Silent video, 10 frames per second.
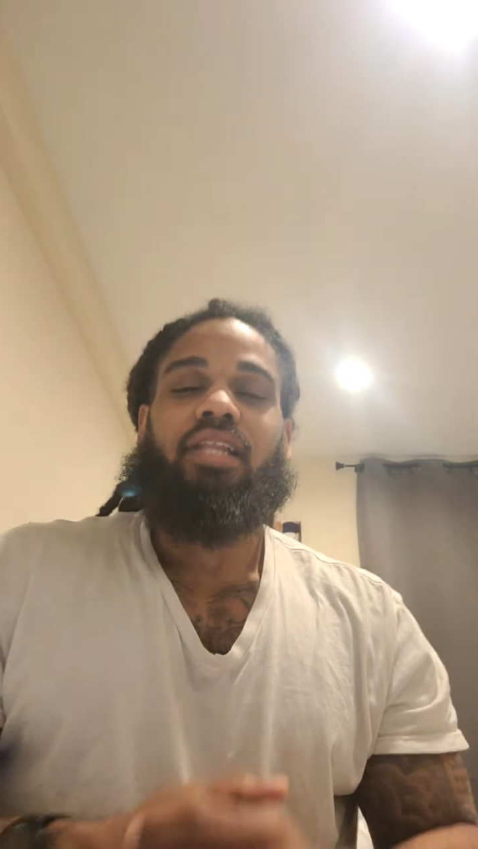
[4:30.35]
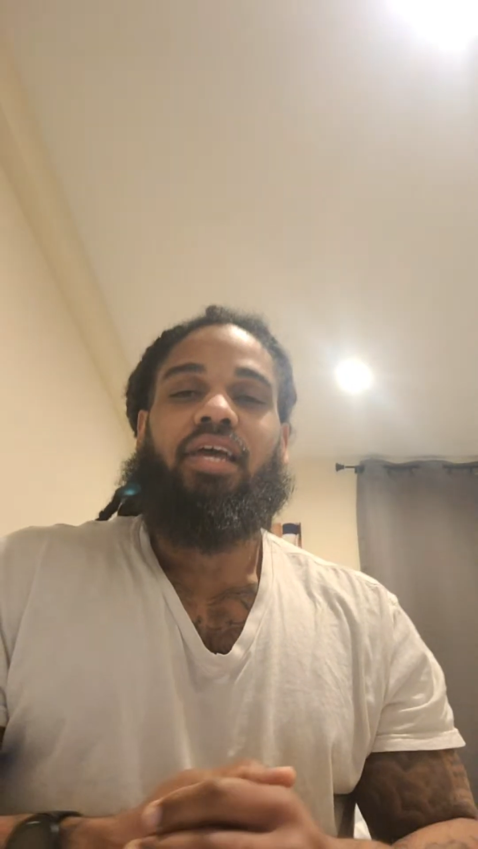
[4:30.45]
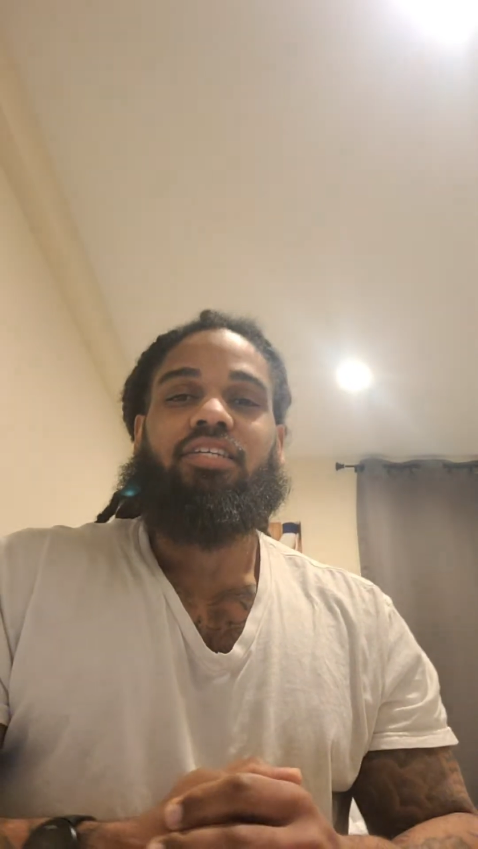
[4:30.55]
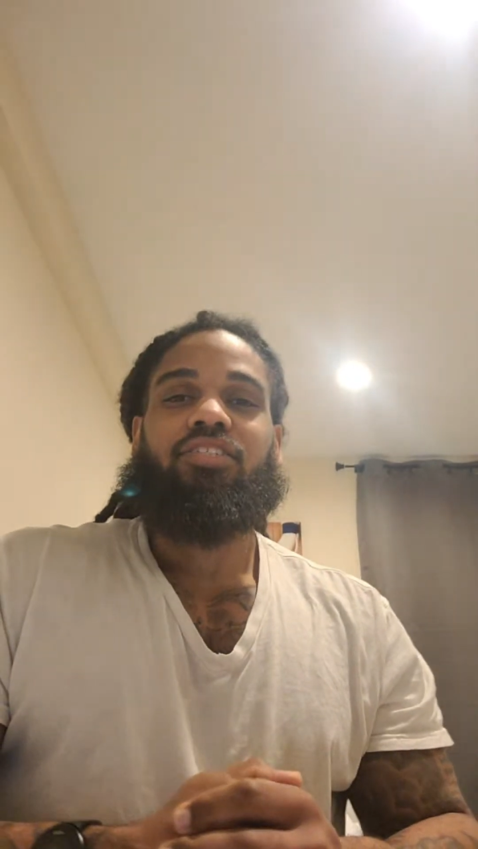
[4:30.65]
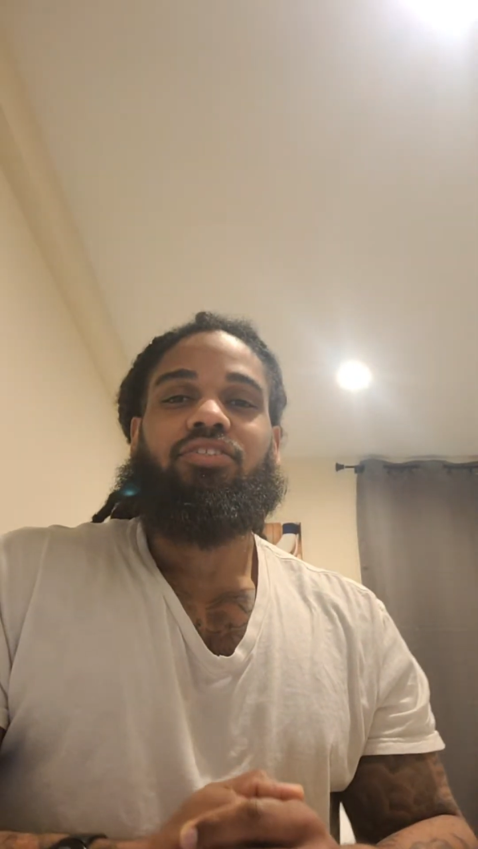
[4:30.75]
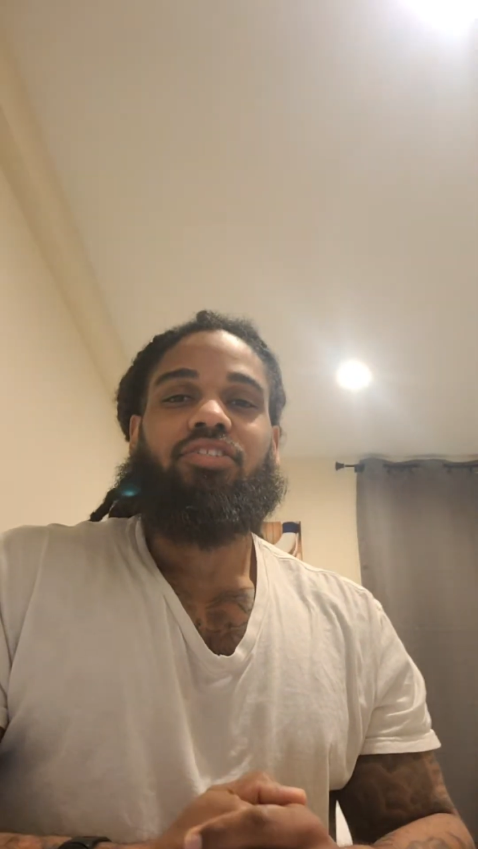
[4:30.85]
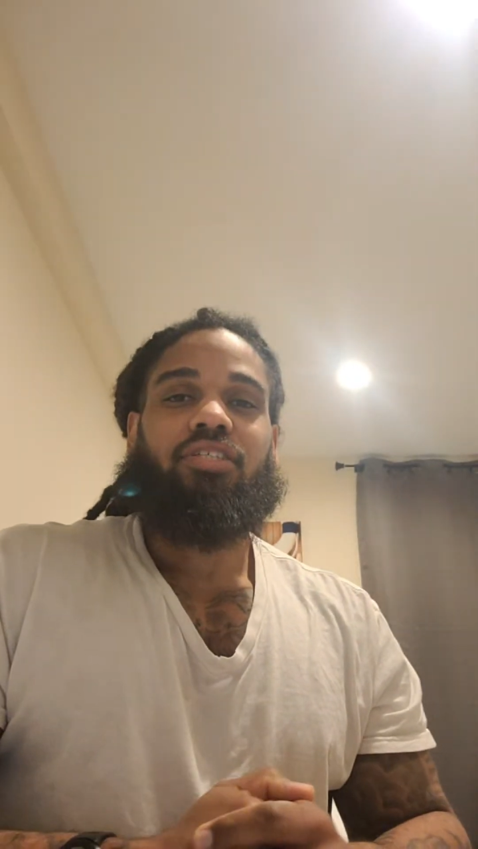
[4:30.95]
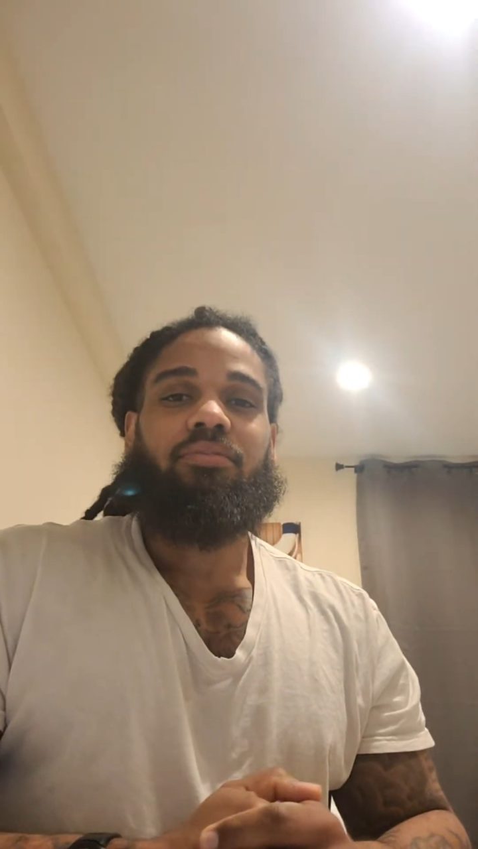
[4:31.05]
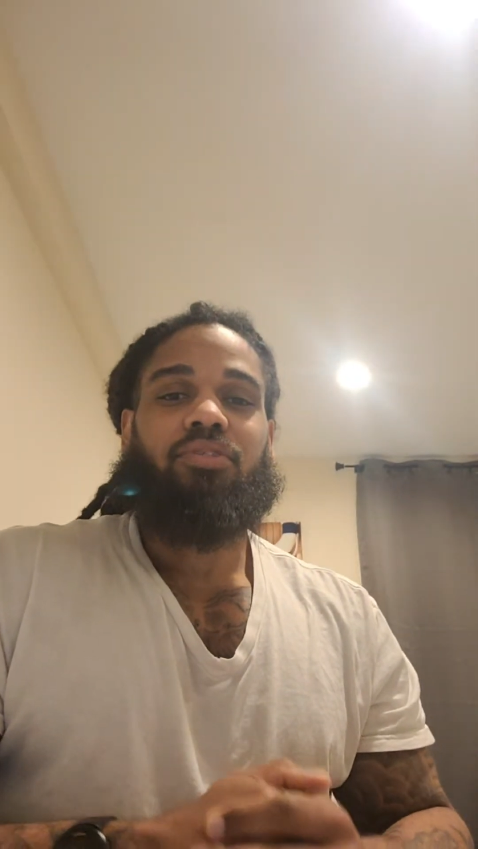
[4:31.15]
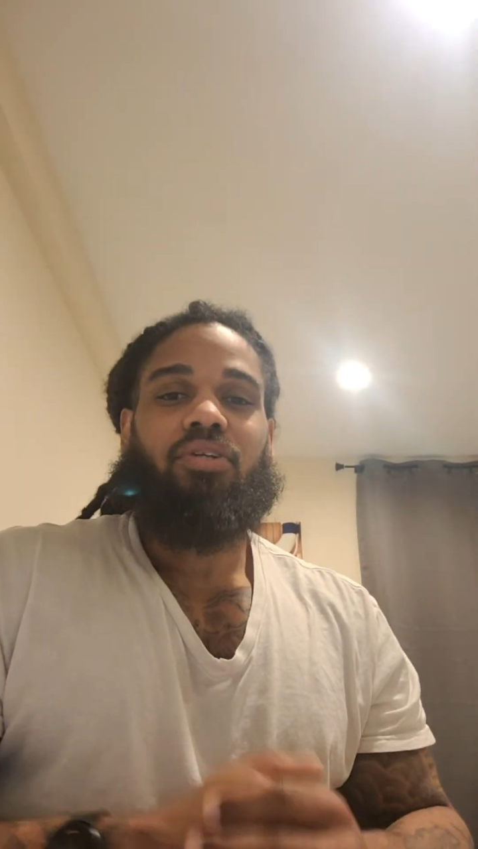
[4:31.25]
like, share, and
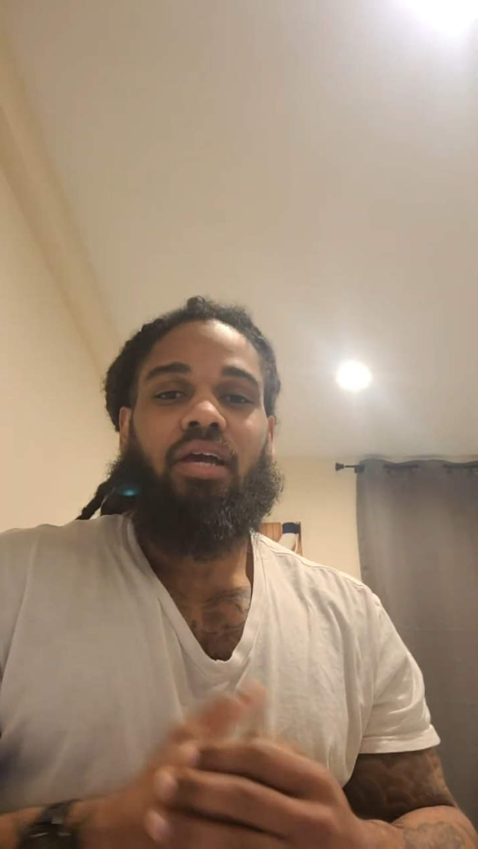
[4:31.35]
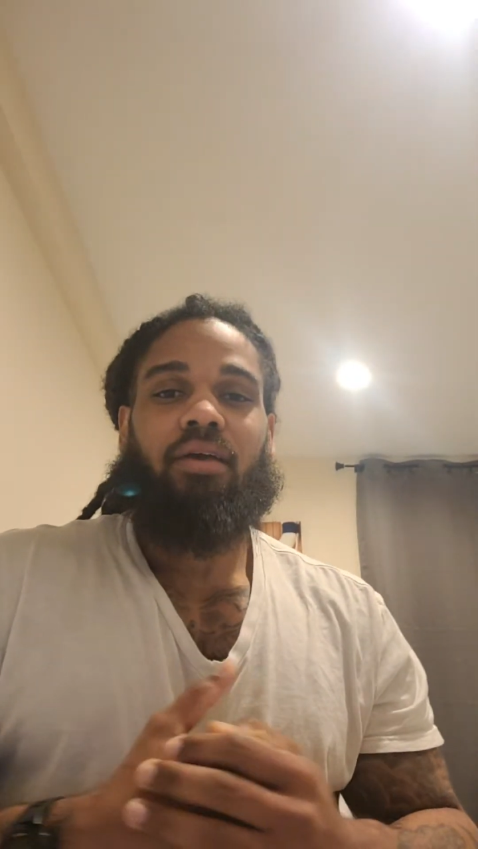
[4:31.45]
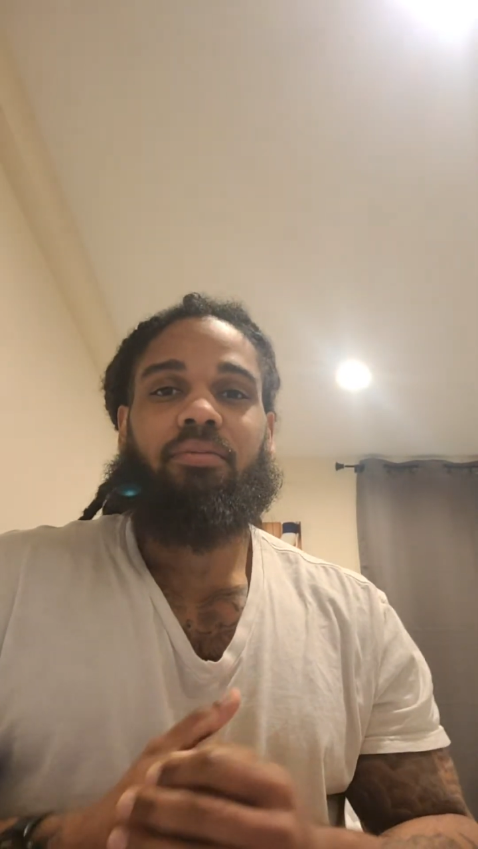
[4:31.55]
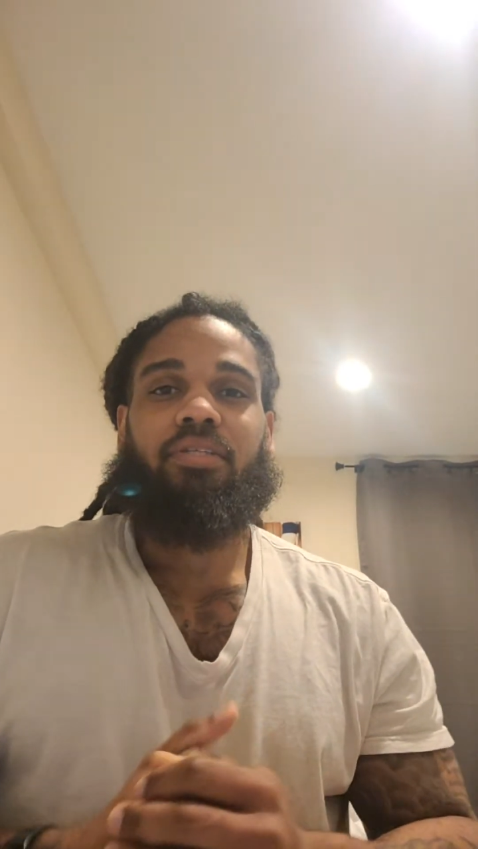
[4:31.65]
subscribe.